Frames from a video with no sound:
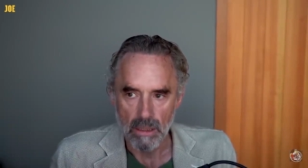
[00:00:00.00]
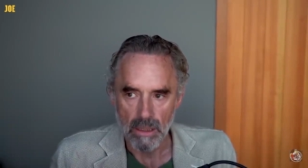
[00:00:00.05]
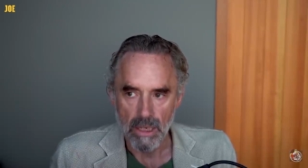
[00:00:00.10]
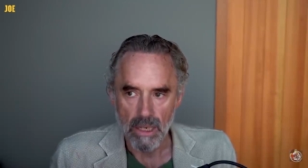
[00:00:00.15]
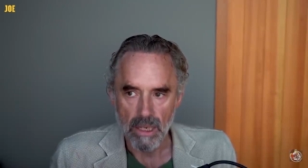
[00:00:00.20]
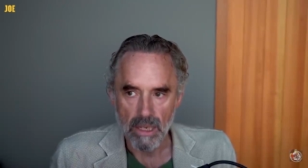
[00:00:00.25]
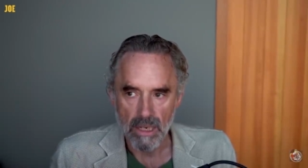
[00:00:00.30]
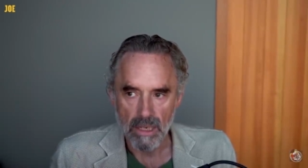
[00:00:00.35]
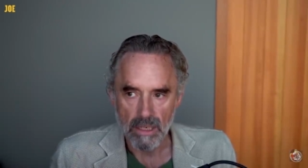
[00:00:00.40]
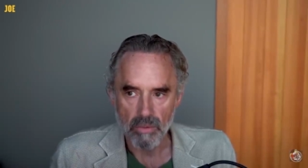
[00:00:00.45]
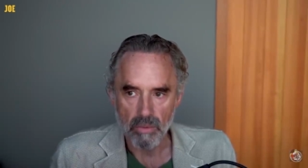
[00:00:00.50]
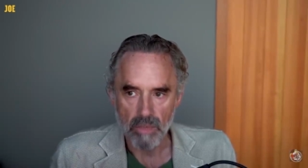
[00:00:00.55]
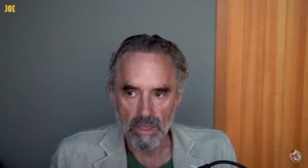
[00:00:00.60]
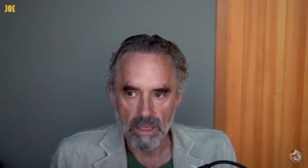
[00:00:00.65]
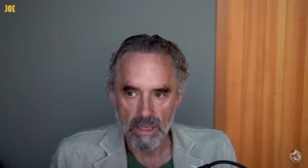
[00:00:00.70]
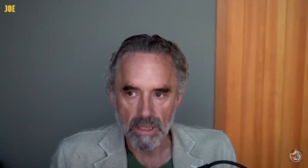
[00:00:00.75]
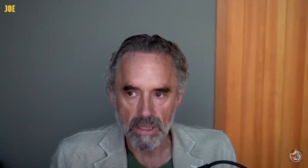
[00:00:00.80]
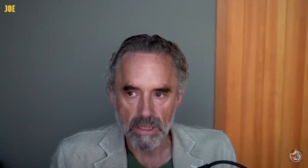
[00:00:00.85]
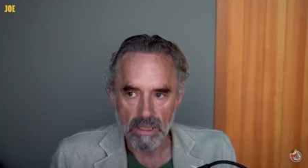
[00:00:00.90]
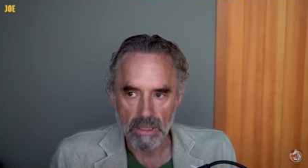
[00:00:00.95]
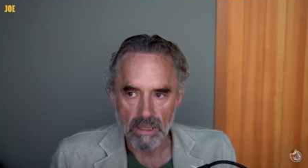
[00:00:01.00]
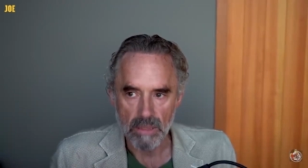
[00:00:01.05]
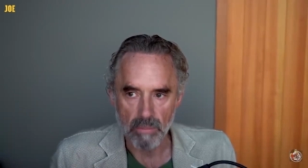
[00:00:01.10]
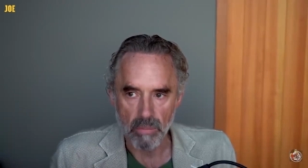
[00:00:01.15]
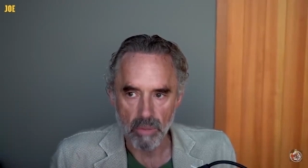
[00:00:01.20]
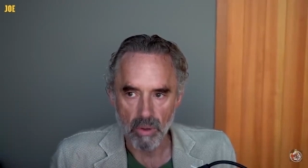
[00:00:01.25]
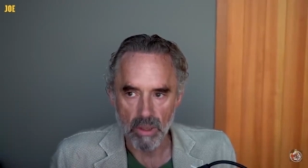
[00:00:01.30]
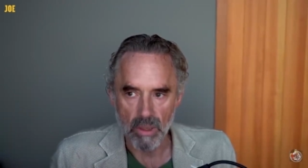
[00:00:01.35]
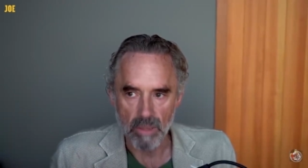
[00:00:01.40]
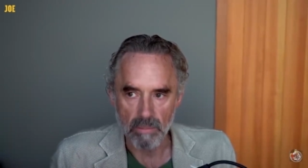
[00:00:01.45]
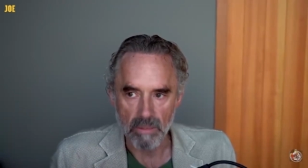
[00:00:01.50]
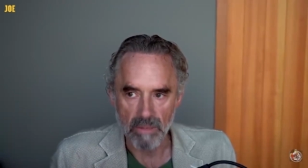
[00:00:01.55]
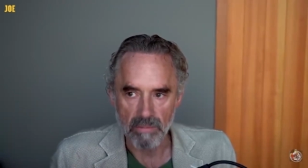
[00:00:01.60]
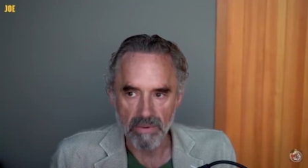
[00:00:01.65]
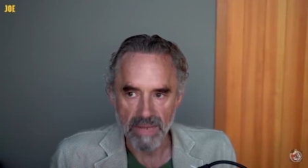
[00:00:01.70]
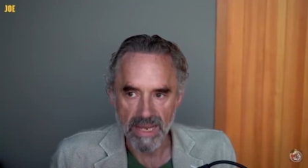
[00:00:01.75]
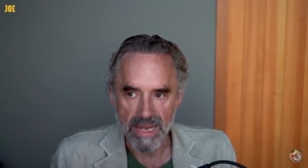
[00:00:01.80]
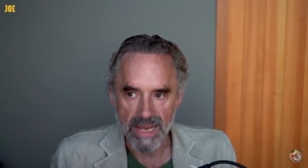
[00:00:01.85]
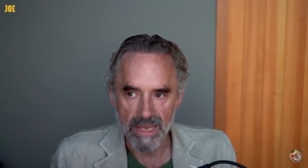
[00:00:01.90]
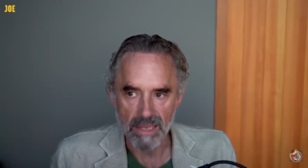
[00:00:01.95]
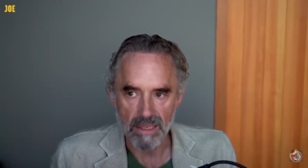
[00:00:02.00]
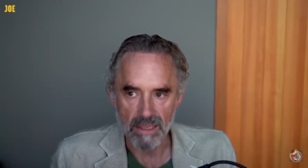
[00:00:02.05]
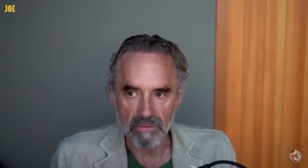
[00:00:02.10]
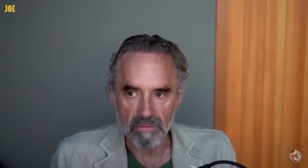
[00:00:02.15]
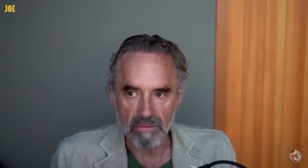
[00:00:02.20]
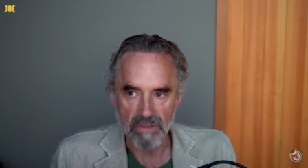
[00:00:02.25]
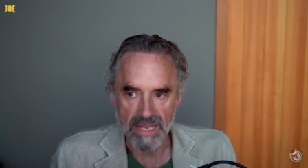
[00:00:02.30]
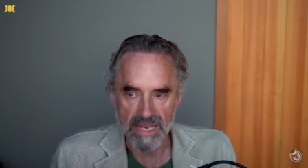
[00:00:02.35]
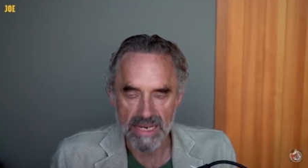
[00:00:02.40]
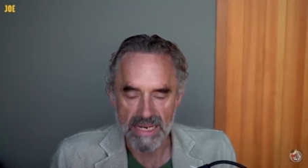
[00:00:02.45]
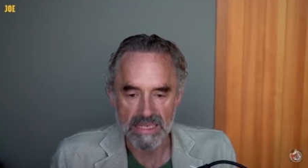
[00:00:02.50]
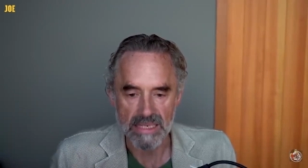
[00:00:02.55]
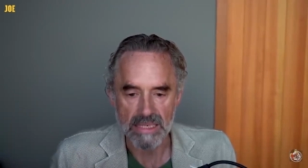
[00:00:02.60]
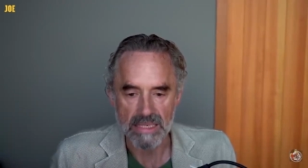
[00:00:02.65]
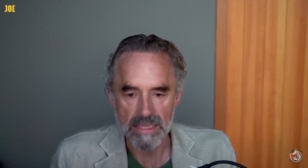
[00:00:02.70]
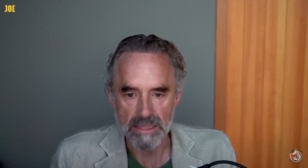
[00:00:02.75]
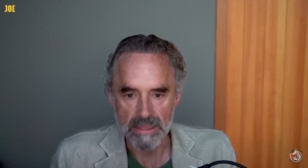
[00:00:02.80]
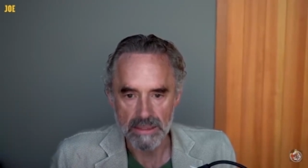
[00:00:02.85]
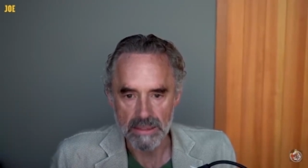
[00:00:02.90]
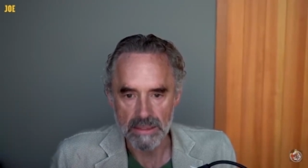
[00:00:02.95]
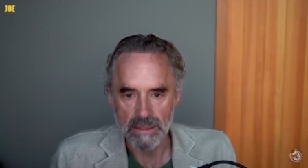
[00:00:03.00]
yeah, that's what it is at the bottom of the hell of things.